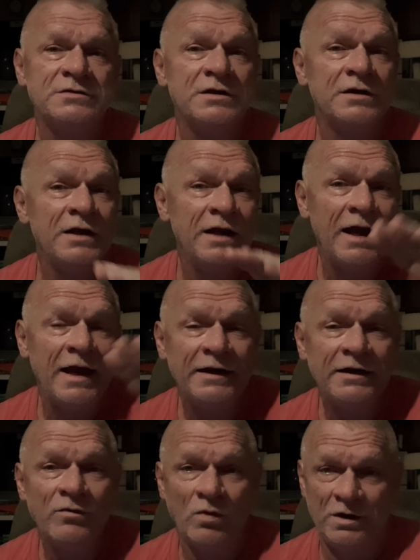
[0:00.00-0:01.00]
to
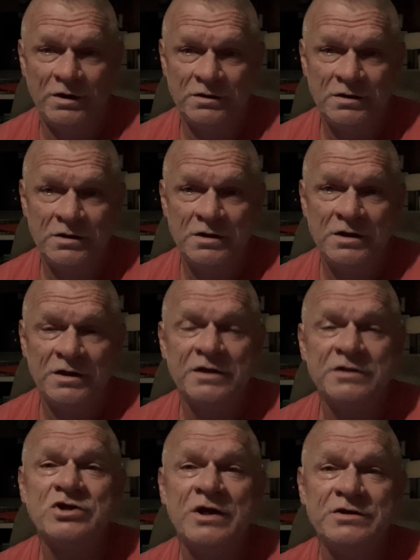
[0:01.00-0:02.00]
anyone
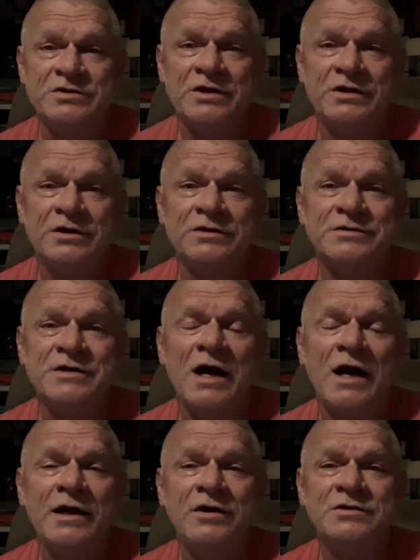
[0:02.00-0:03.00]
can change their
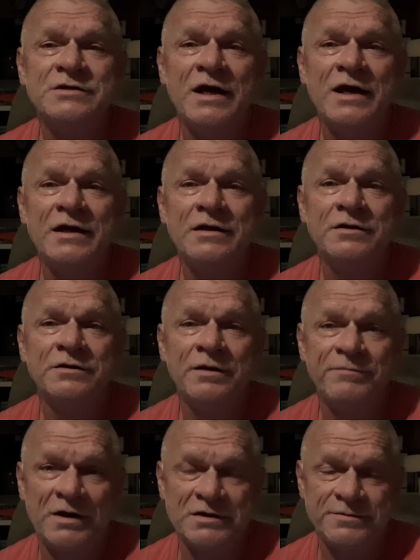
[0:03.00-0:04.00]
entire day
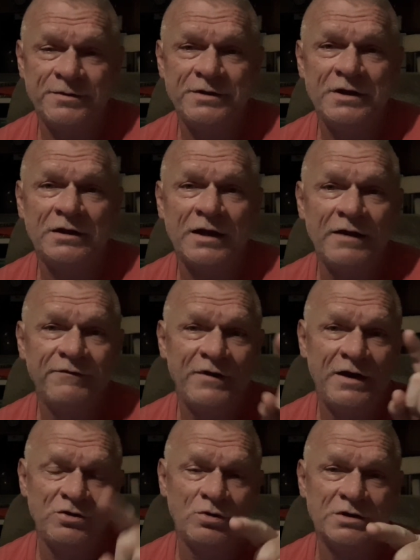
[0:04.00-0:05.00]
and possibly their life
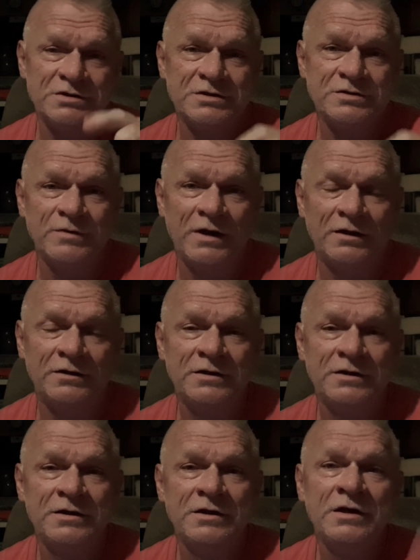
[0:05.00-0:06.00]
and yours as well.
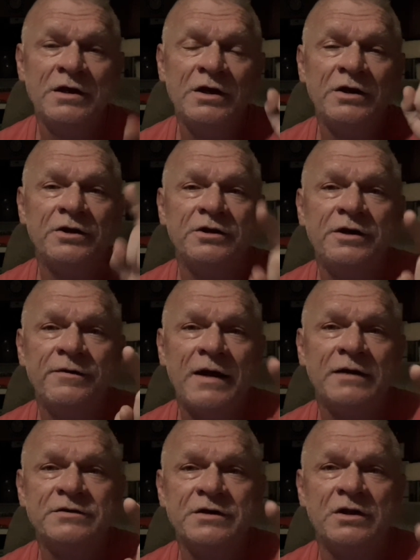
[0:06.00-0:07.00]
Clear
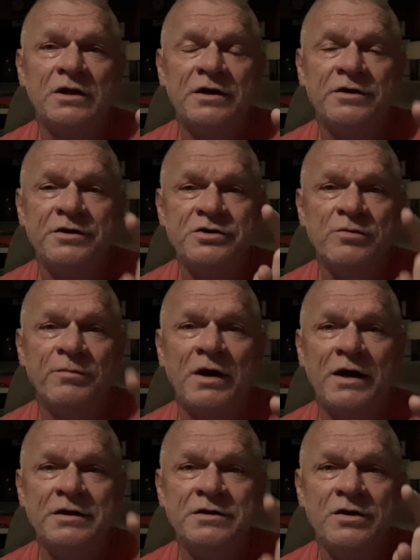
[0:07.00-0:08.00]
out the clutter in your
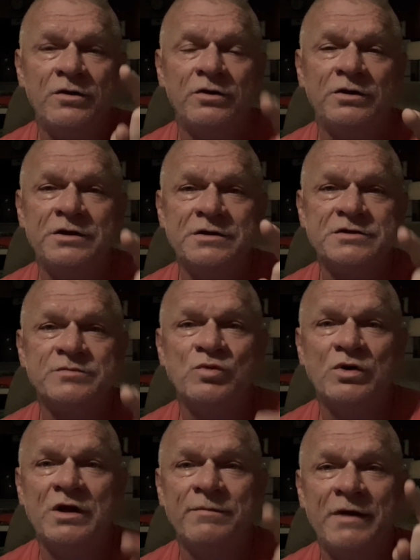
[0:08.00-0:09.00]
mind early this
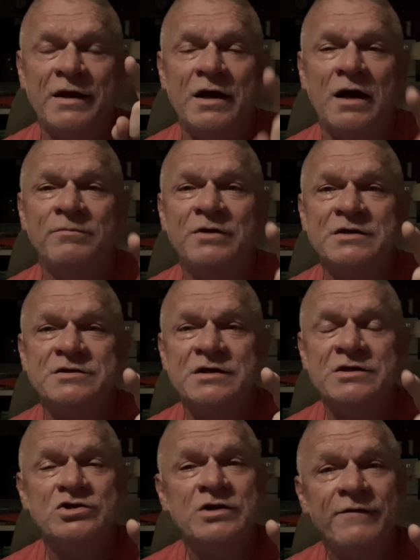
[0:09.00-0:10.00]
morning. May God bless
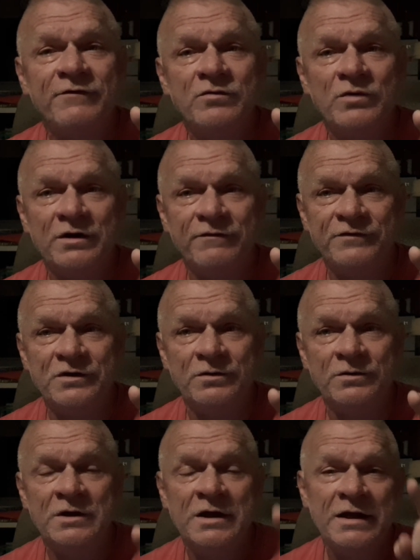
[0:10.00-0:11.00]
each and every one of you.
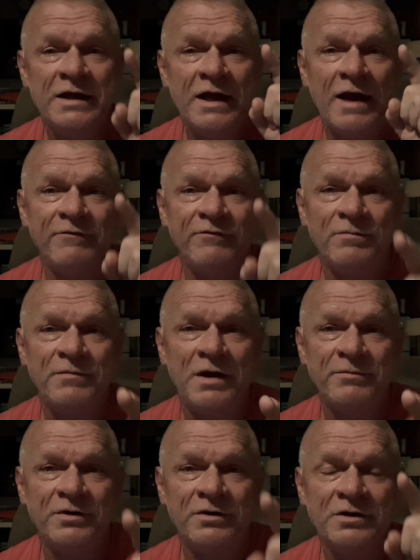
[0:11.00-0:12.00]
And
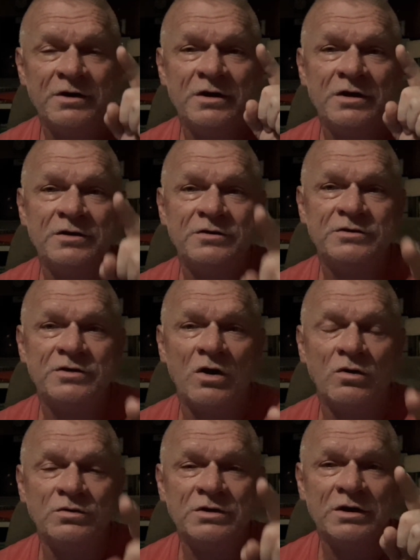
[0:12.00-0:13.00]
remember,
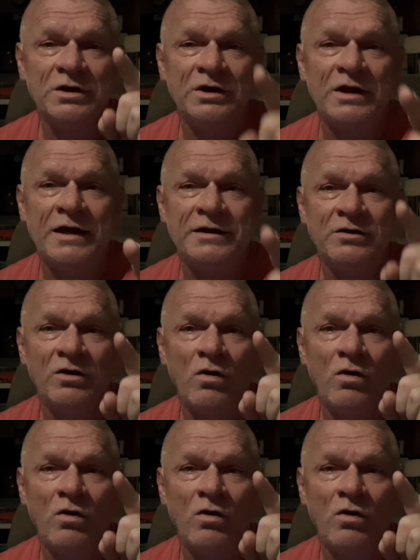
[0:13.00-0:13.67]
don't let